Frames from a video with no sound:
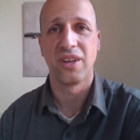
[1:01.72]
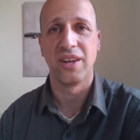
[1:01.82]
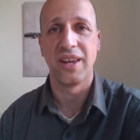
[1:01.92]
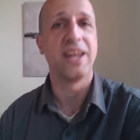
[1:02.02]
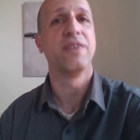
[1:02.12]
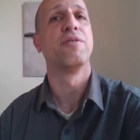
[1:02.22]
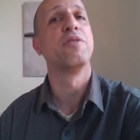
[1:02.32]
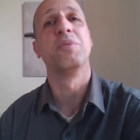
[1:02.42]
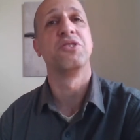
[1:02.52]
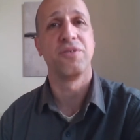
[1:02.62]
a native of
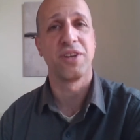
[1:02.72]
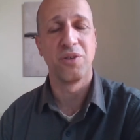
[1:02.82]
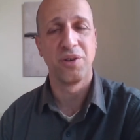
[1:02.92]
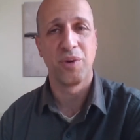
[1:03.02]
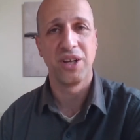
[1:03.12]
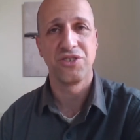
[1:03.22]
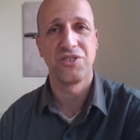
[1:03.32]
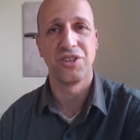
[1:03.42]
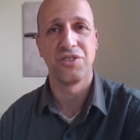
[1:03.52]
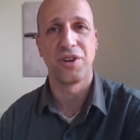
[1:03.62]
the Pacific Northwest.
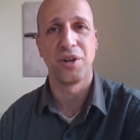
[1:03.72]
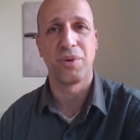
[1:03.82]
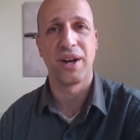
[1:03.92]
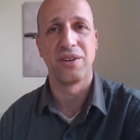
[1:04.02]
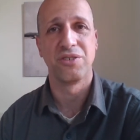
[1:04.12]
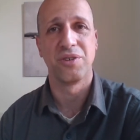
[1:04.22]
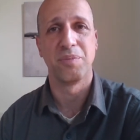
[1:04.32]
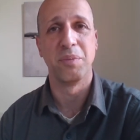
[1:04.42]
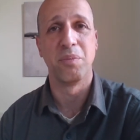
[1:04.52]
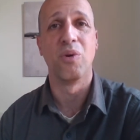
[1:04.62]
She's very proud to
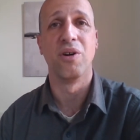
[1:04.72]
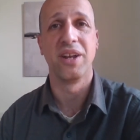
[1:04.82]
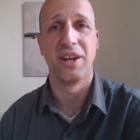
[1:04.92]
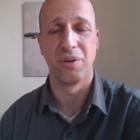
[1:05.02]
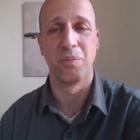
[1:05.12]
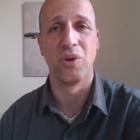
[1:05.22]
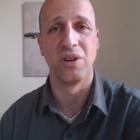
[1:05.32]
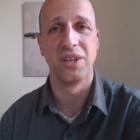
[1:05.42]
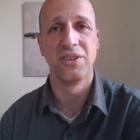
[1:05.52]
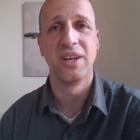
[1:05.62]
have been born here in
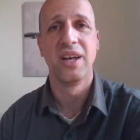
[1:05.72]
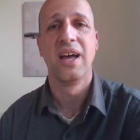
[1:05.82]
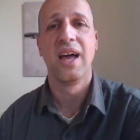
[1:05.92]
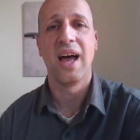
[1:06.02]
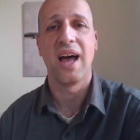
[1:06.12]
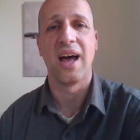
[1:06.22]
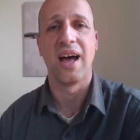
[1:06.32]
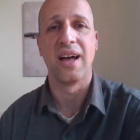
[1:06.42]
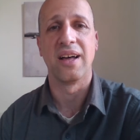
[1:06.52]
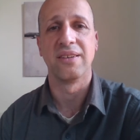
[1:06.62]
Portland.
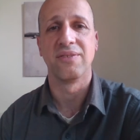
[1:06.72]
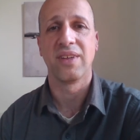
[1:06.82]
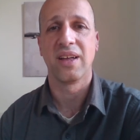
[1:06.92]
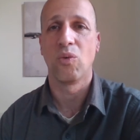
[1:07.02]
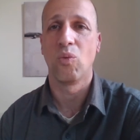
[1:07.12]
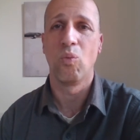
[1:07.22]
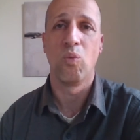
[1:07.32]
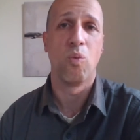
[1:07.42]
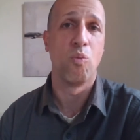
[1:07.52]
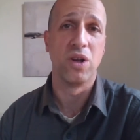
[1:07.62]
Uh,
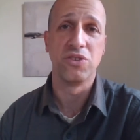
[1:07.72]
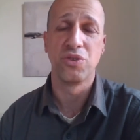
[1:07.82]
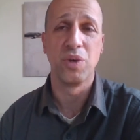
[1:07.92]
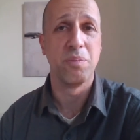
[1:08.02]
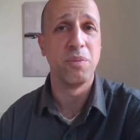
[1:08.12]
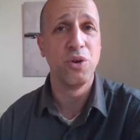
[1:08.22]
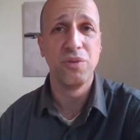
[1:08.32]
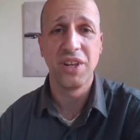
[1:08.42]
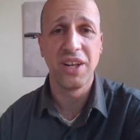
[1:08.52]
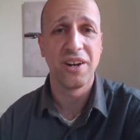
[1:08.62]
once we
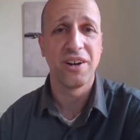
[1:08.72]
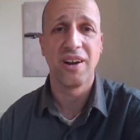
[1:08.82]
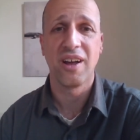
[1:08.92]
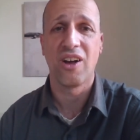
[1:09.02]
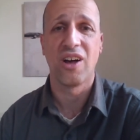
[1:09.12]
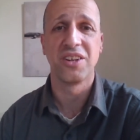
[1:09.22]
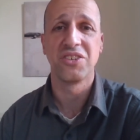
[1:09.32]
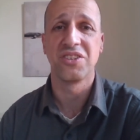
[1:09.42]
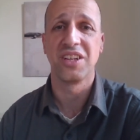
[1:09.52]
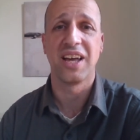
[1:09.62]
moved here,
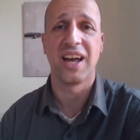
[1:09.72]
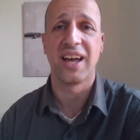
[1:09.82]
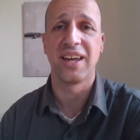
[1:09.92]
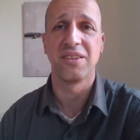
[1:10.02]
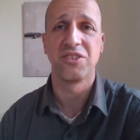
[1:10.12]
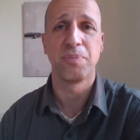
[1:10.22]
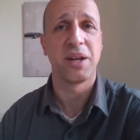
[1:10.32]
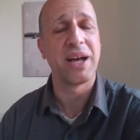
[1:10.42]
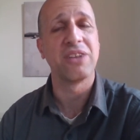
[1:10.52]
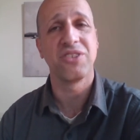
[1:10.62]
honestly, I
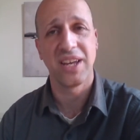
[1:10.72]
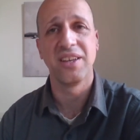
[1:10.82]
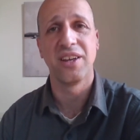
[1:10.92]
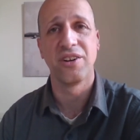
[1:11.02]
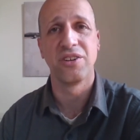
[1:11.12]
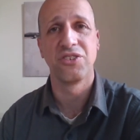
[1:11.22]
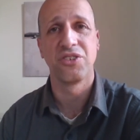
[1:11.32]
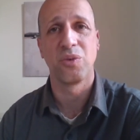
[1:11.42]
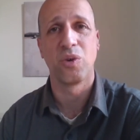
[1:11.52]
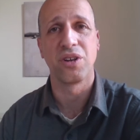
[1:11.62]
spent about 10
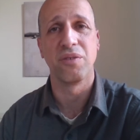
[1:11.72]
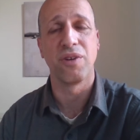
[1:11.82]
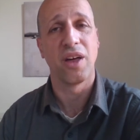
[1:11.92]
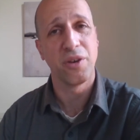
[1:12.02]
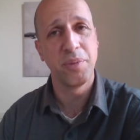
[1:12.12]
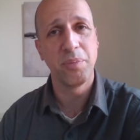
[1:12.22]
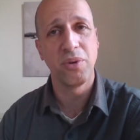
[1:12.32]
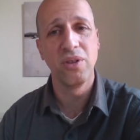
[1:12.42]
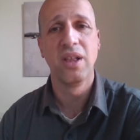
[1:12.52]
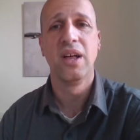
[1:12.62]
years working for other
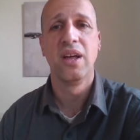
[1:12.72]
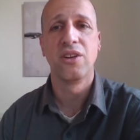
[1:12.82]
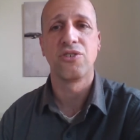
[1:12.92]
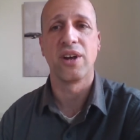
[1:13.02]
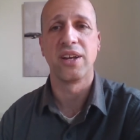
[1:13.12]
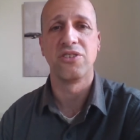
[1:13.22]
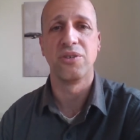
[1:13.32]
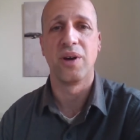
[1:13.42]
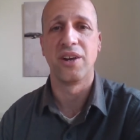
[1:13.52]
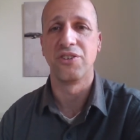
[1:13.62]
people, trying
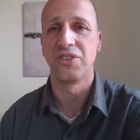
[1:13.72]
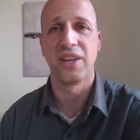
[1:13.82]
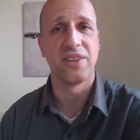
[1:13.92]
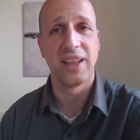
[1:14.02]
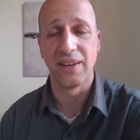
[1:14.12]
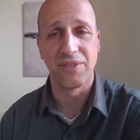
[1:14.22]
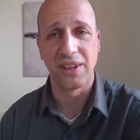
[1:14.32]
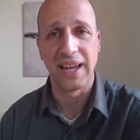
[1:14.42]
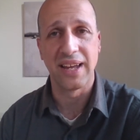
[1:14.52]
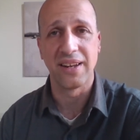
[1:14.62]
to understand the lay of the
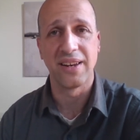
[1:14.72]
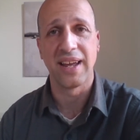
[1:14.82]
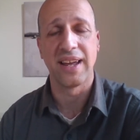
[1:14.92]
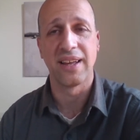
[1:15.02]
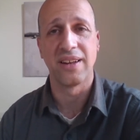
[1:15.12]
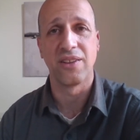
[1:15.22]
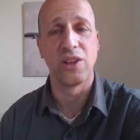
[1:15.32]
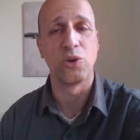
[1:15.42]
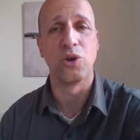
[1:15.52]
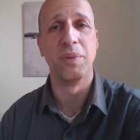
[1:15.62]
land and the
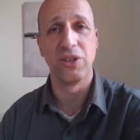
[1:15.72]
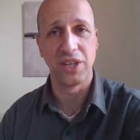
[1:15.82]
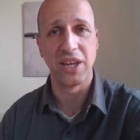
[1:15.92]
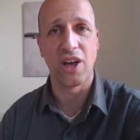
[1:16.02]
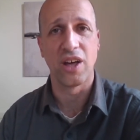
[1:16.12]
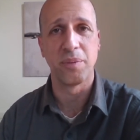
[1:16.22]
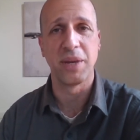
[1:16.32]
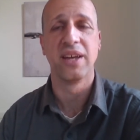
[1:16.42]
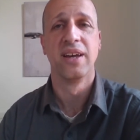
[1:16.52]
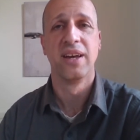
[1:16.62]
local building economy.